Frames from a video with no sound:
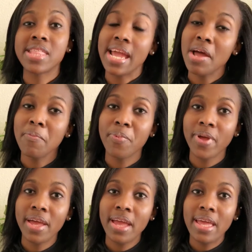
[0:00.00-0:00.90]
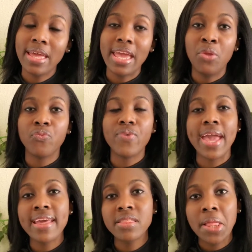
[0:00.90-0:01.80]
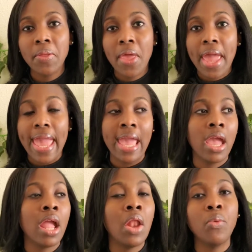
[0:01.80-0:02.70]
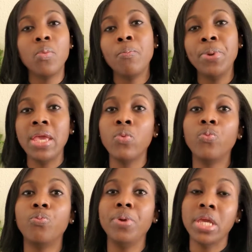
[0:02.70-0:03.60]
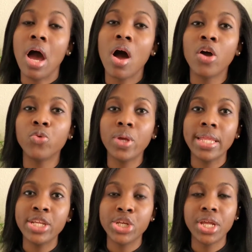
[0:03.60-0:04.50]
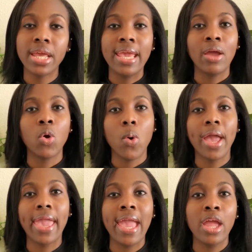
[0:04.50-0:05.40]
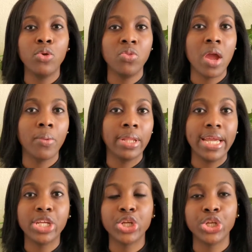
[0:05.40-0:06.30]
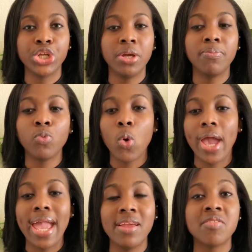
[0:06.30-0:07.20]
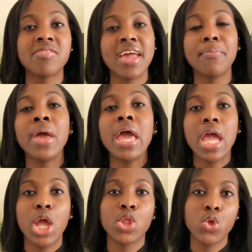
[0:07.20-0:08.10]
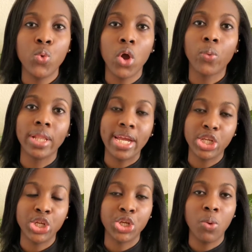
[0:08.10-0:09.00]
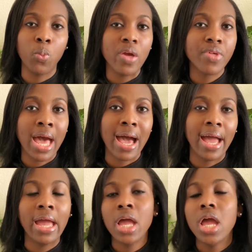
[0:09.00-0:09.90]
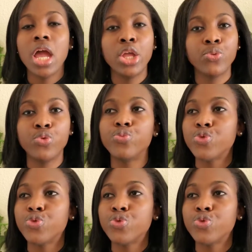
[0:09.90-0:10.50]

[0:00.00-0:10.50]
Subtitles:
step in faith and be beyond religion and go ahead and do that relationship. Go ahead and step into a relationship with God. And